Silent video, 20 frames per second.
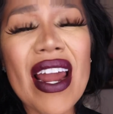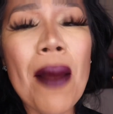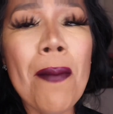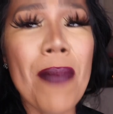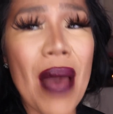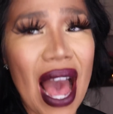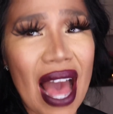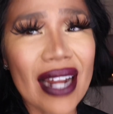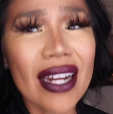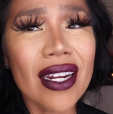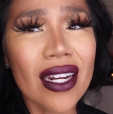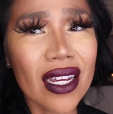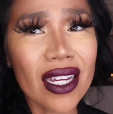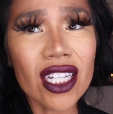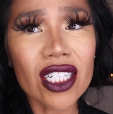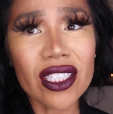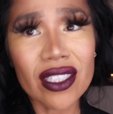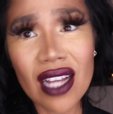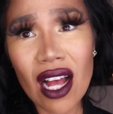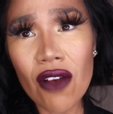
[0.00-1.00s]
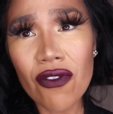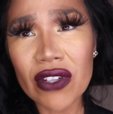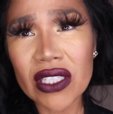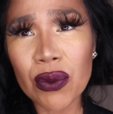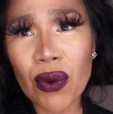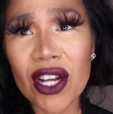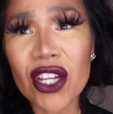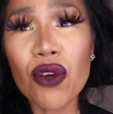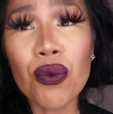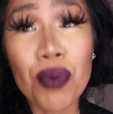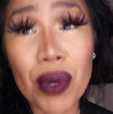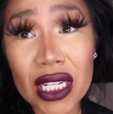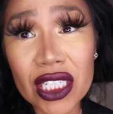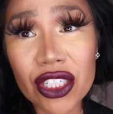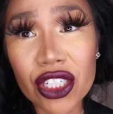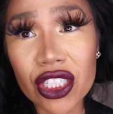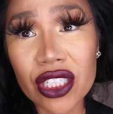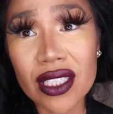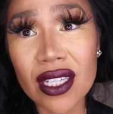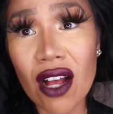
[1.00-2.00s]
abandoning yourself is when you
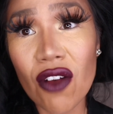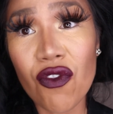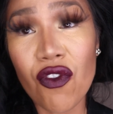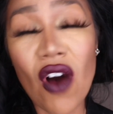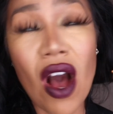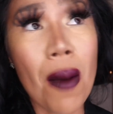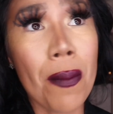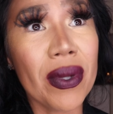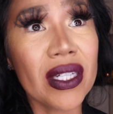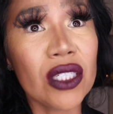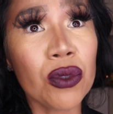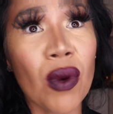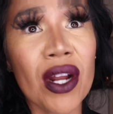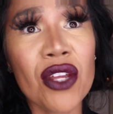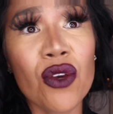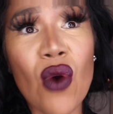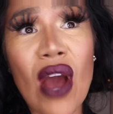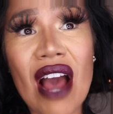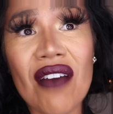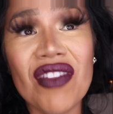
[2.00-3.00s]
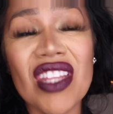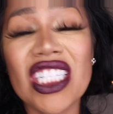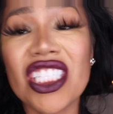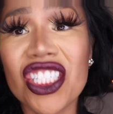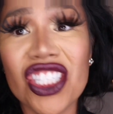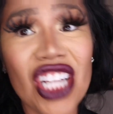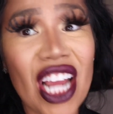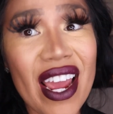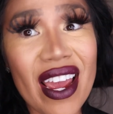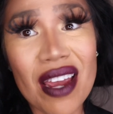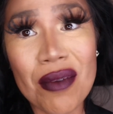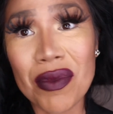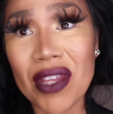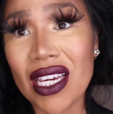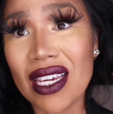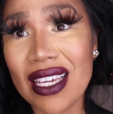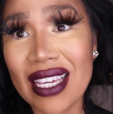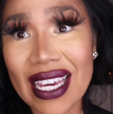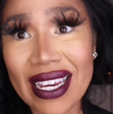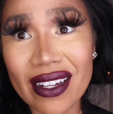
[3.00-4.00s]
beat yourself up. It's when you have the shame, the
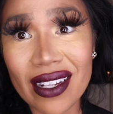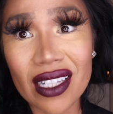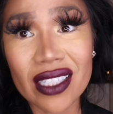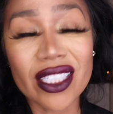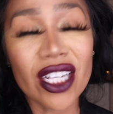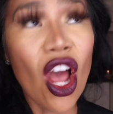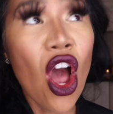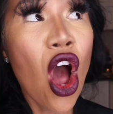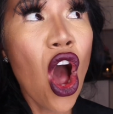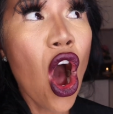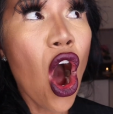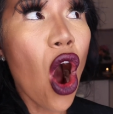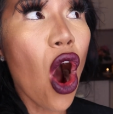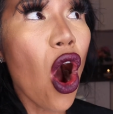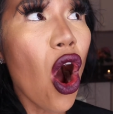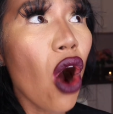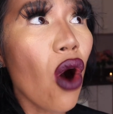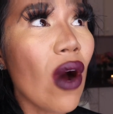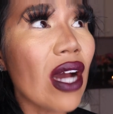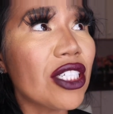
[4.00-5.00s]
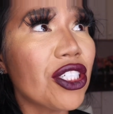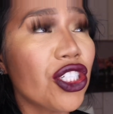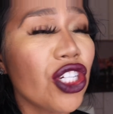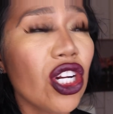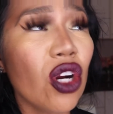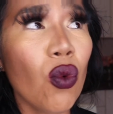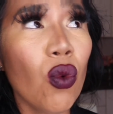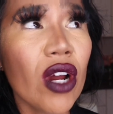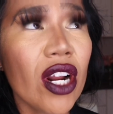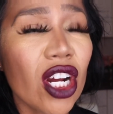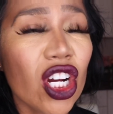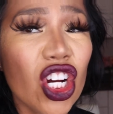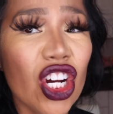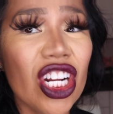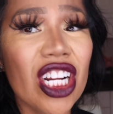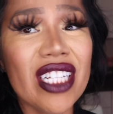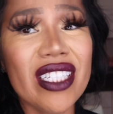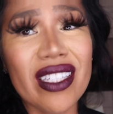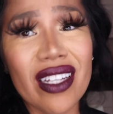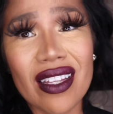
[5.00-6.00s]
guilt. Oh, I shoulda, woulda,
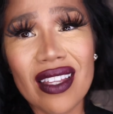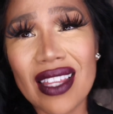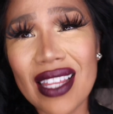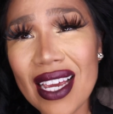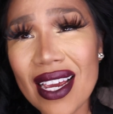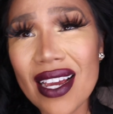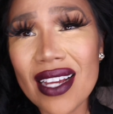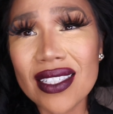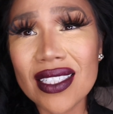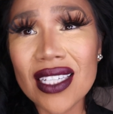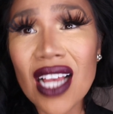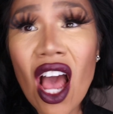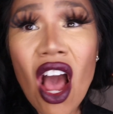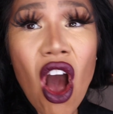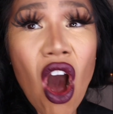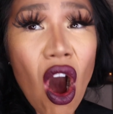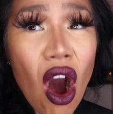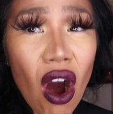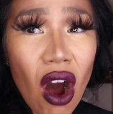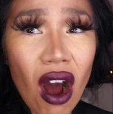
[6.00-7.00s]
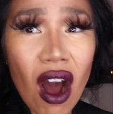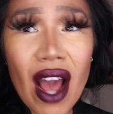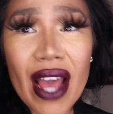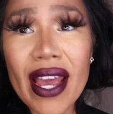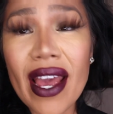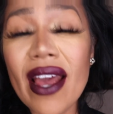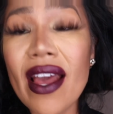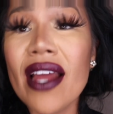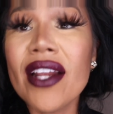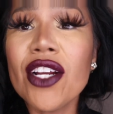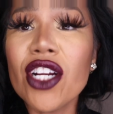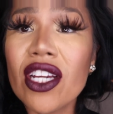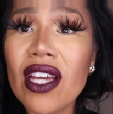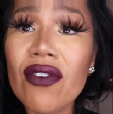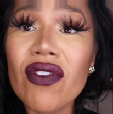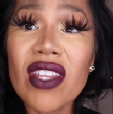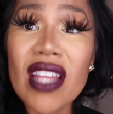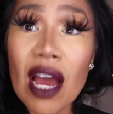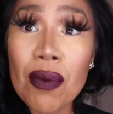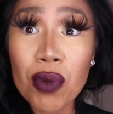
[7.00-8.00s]
coulda did this. Oh, I hate, and you're
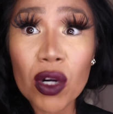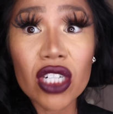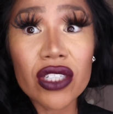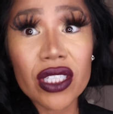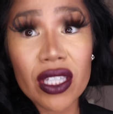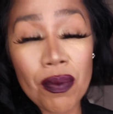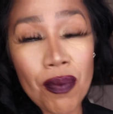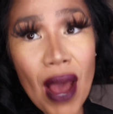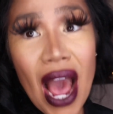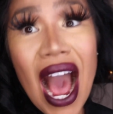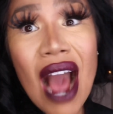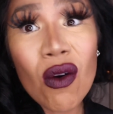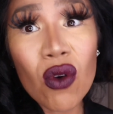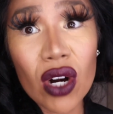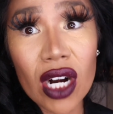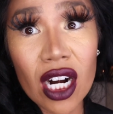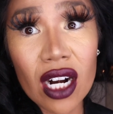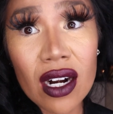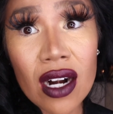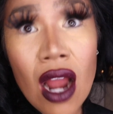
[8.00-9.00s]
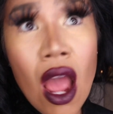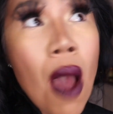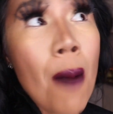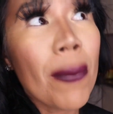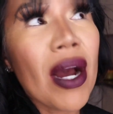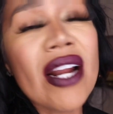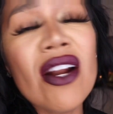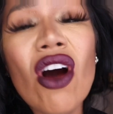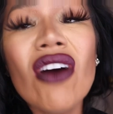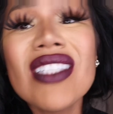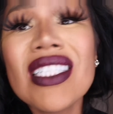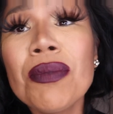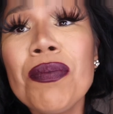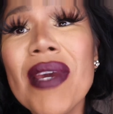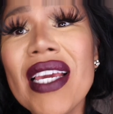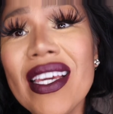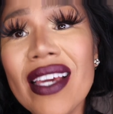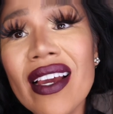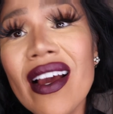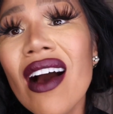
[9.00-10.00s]
giving that person power by not
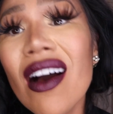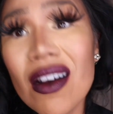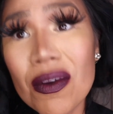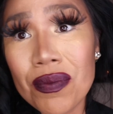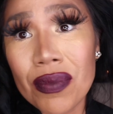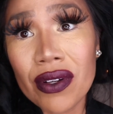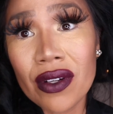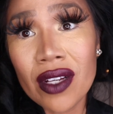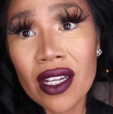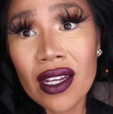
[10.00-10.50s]
speaking up.